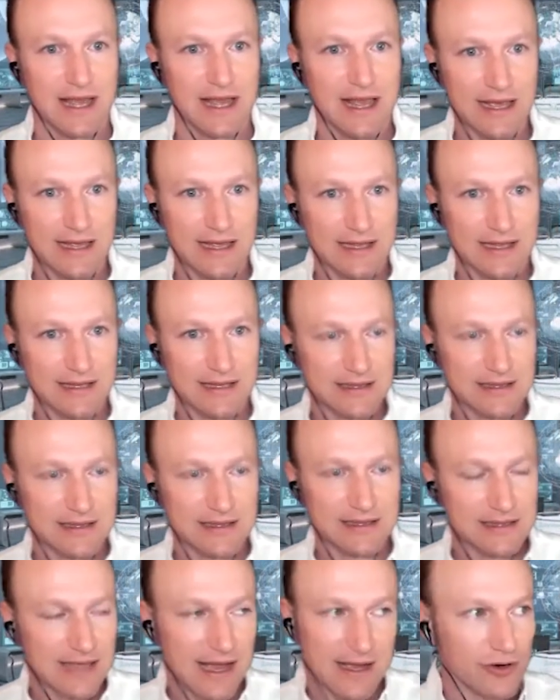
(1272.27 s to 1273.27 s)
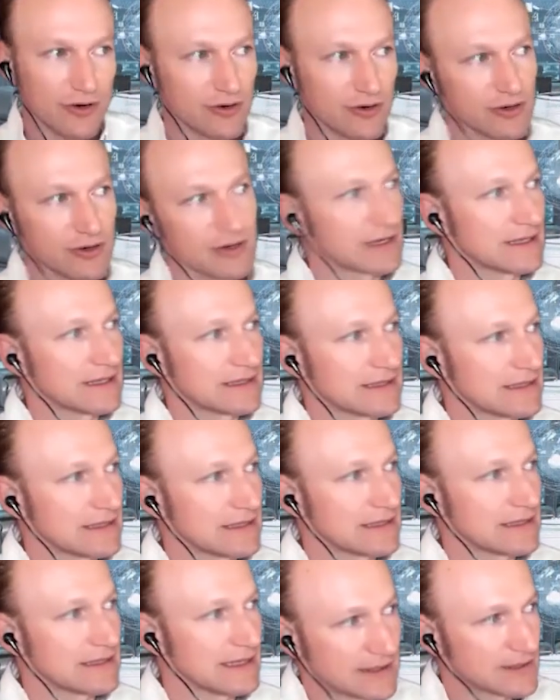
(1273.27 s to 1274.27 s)
And that current
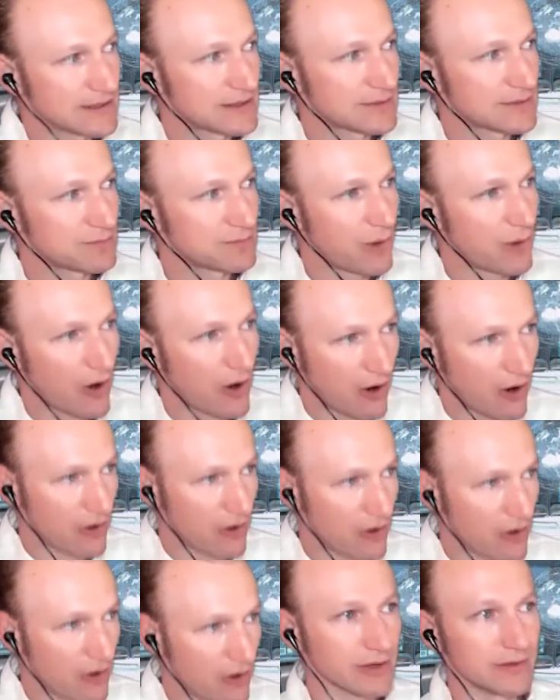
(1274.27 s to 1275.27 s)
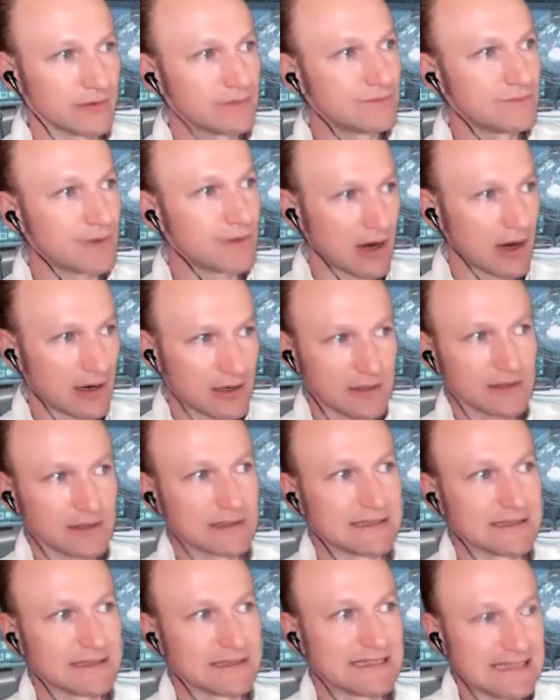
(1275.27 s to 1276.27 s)
is part of
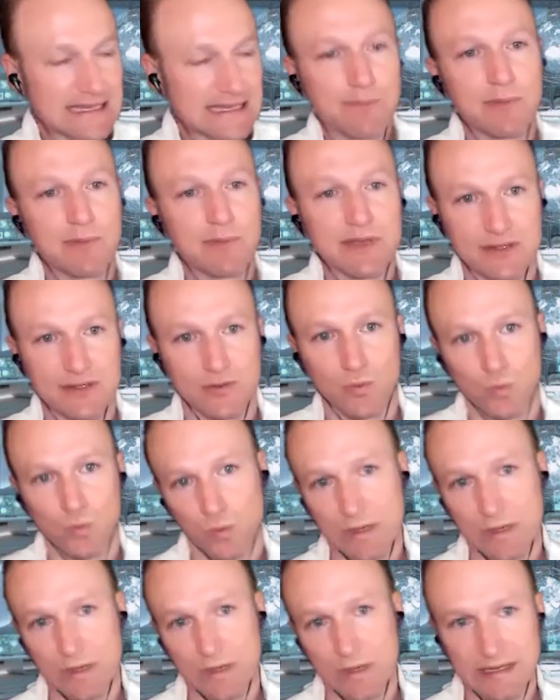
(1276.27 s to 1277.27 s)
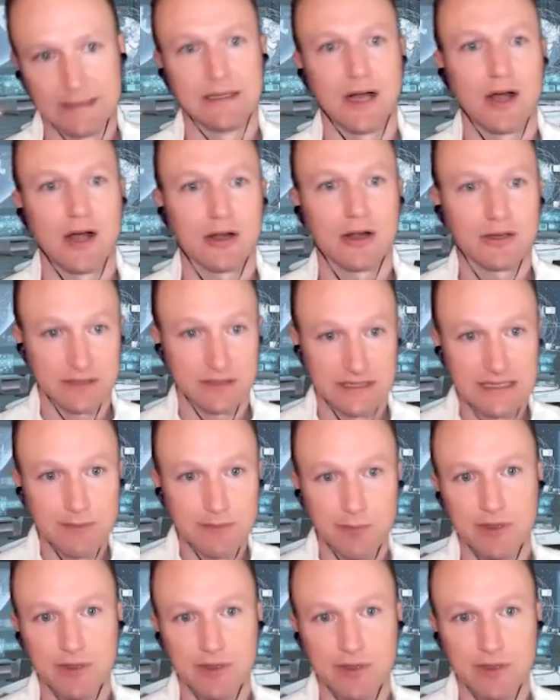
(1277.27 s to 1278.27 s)
our deepest will, our
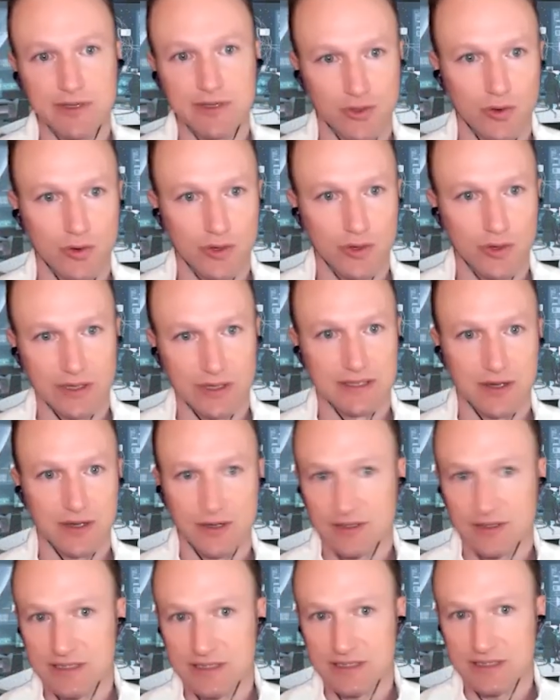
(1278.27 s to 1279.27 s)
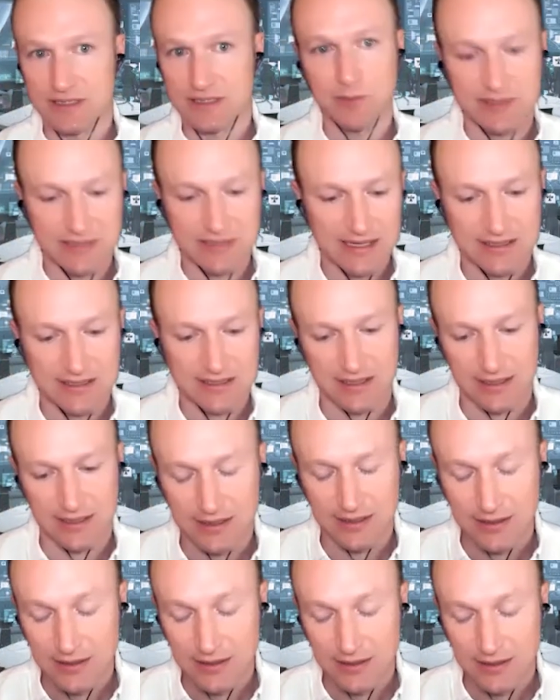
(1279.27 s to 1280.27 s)
deepest choice, and our deepest
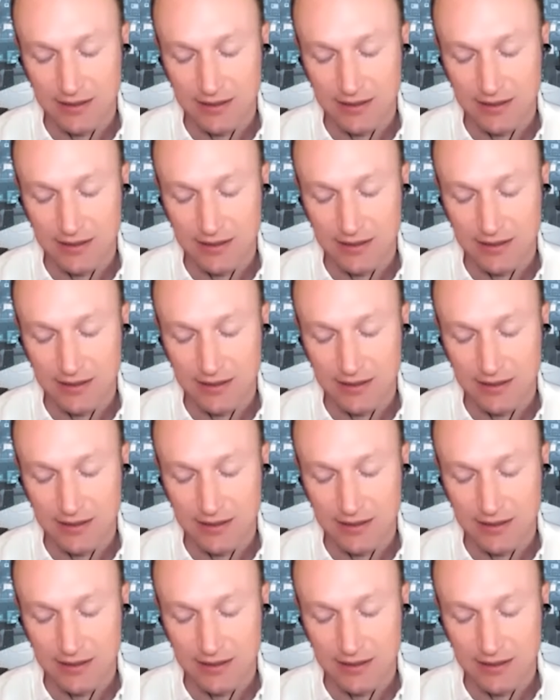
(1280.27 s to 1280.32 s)
destiny.